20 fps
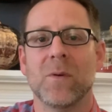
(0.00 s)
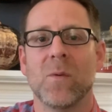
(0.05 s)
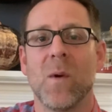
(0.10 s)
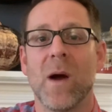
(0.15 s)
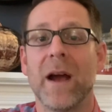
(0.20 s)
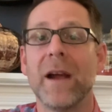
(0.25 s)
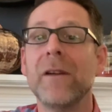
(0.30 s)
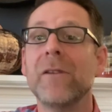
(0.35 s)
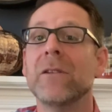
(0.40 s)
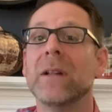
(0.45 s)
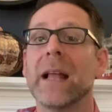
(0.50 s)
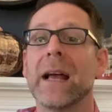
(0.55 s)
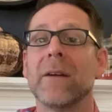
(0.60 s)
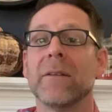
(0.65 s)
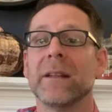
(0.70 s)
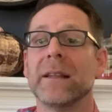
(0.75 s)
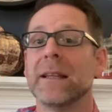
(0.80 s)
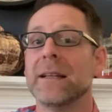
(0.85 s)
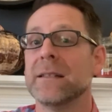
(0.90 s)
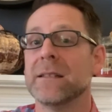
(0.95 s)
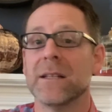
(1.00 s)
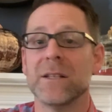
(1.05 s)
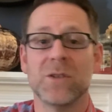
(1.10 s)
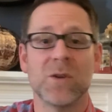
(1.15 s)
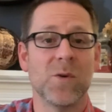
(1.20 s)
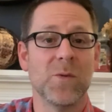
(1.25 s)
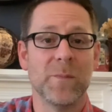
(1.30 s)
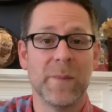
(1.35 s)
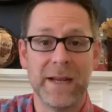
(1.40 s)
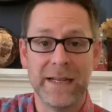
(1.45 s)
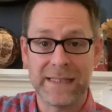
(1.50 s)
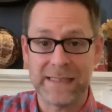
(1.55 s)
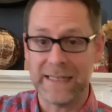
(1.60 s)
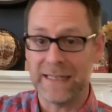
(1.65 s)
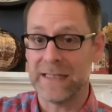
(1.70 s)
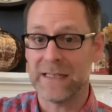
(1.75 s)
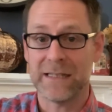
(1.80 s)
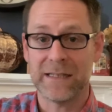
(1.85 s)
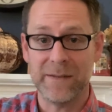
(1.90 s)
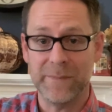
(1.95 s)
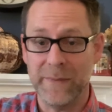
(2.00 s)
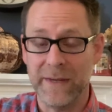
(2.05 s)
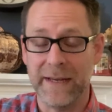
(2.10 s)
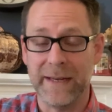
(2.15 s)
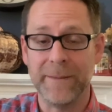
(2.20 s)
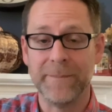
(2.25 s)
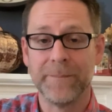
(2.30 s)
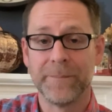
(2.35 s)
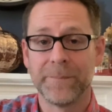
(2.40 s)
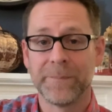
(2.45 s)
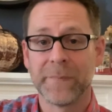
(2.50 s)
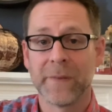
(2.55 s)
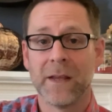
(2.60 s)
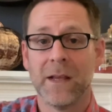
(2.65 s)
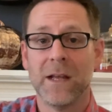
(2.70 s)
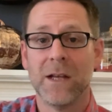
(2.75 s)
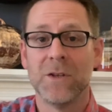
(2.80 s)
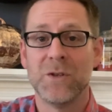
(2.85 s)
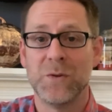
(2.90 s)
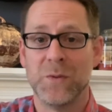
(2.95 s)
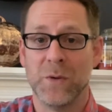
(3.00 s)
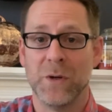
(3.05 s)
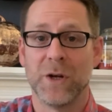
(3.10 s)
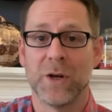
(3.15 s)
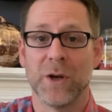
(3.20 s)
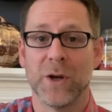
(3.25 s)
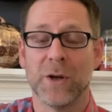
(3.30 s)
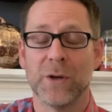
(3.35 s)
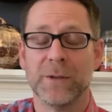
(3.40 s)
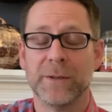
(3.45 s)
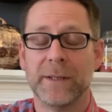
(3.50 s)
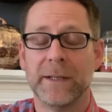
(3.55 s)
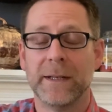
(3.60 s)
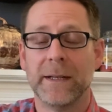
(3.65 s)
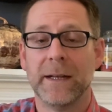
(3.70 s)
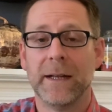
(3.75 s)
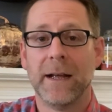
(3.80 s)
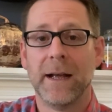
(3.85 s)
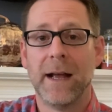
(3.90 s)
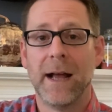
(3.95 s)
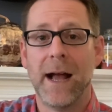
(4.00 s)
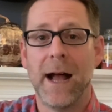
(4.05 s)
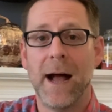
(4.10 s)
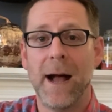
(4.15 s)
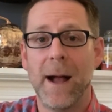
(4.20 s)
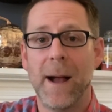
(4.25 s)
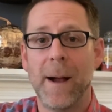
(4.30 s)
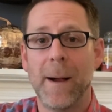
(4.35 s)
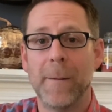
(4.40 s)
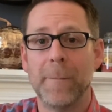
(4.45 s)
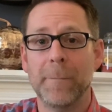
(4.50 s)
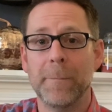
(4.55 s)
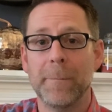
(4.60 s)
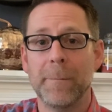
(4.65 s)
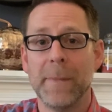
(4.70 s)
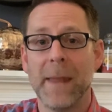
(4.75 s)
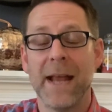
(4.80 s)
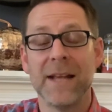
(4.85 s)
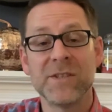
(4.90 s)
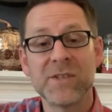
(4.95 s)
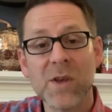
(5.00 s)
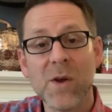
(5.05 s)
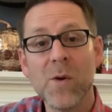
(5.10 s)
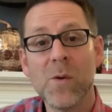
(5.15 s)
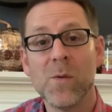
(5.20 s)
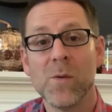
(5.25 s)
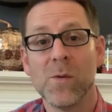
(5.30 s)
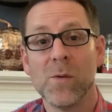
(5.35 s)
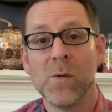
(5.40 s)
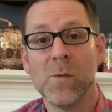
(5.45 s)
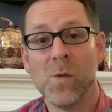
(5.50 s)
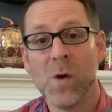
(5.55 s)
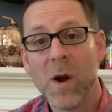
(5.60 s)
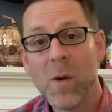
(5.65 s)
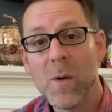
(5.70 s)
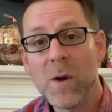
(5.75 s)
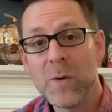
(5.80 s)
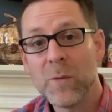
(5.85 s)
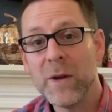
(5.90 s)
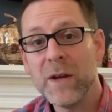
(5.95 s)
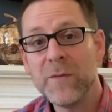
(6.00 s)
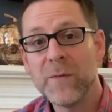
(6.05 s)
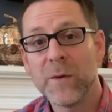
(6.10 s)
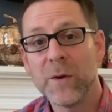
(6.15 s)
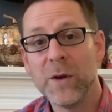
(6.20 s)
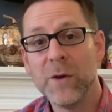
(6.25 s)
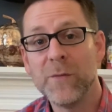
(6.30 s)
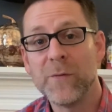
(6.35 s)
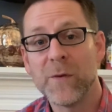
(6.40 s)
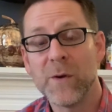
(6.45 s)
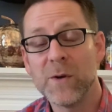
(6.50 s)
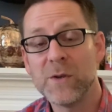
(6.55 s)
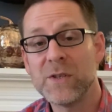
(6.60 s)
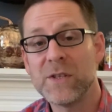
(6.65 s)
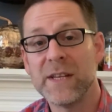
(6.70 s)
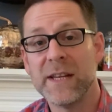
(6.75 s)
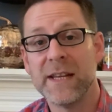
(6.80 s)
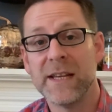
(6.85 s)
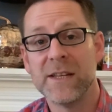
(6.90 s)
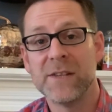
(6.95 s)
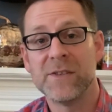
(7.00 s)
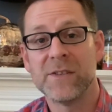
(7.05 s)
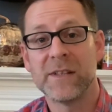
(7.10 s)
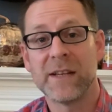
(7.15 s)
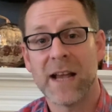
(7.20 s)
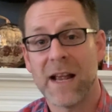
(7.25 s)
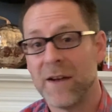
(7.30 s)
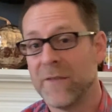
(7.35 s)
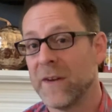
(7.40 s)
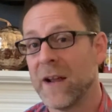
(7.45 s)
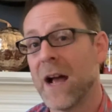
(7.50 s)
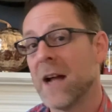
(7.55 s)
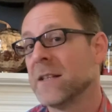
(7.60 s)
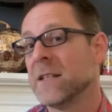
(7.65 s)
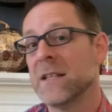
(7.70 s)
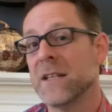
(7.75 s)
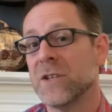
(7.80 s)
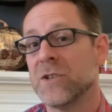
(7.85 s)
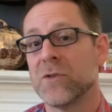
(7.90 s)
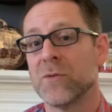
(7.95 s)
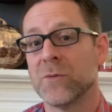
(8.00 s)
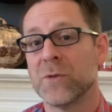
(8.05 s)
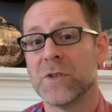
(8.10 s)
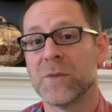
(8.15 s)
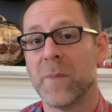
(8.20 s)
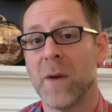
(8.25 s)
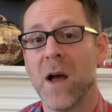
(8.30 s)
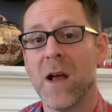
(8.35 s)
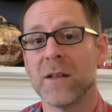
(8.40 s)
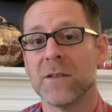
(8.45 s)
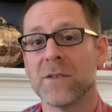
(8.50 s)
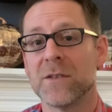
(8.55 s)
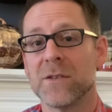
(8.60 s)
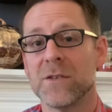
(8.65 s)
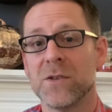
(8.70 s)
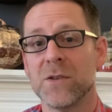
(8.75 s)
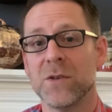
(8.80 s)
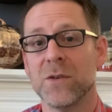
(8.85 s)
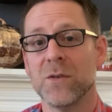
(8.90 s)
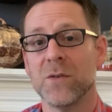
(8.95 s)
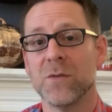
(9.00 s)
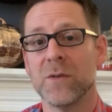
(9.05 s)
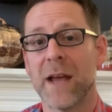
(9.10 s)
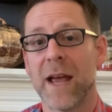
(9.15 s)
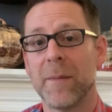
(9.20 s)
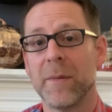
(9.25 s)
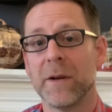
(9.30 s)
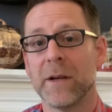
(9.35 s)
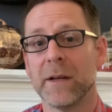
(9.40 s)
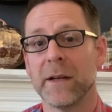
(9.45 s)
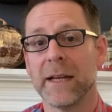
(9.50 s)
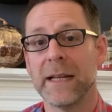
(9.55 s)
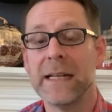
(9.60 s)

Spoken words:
Why are you allowing things that don't make sense to me to occur? And so what I want to read for you first is kind of God's initial response to Habakkuk.